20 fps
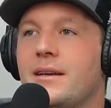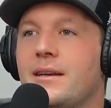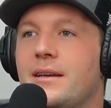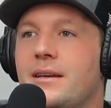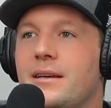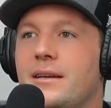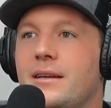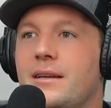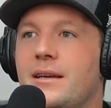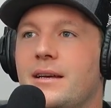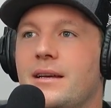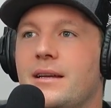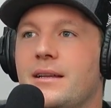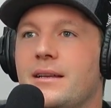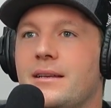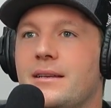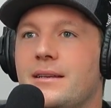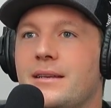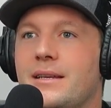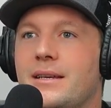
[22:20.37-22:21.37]

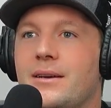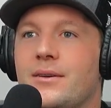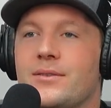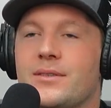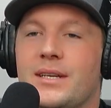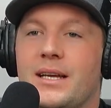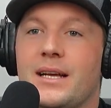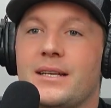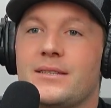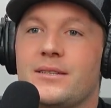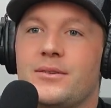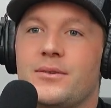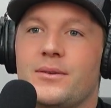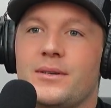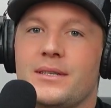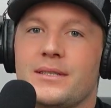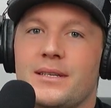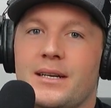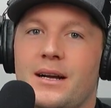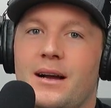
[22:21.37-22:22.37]
and he goes and hands it to her, and
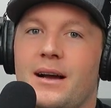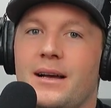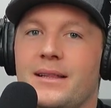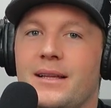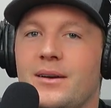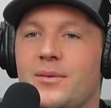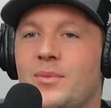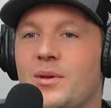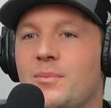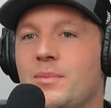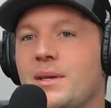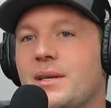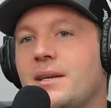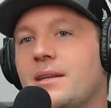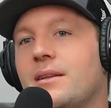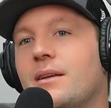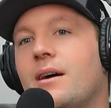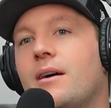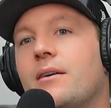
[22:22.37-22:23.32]
he's like, "All right, that'll be $1 million."